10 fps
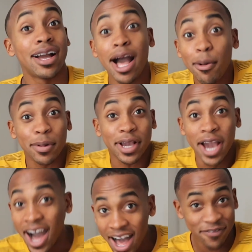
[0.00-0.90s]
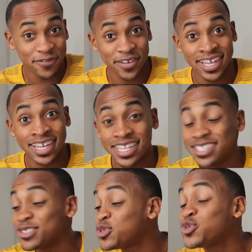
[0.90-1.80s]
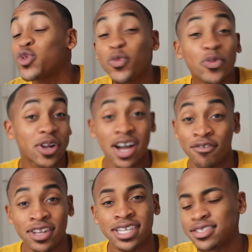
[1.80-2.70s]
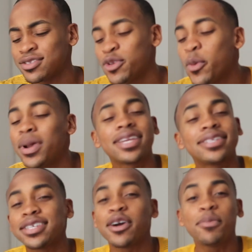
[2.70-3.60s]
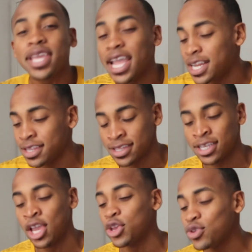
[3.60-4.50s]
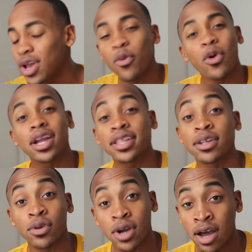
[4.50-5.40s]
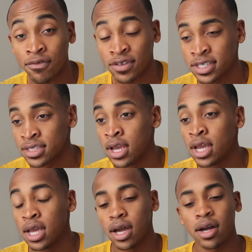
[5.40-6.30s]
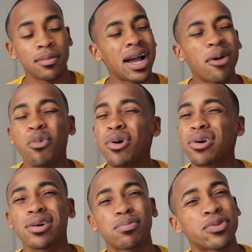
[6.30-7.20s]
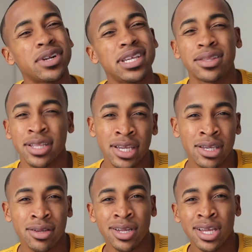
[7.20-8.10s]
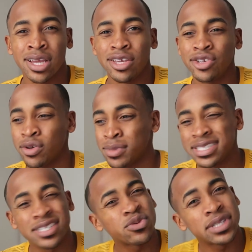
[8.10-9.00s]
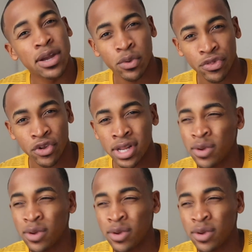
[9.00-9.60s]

I'm confident, super confident. Nobody can tell me anything. You gotta walk in there with confidence. I woke up pretty late. My test was at 1:30.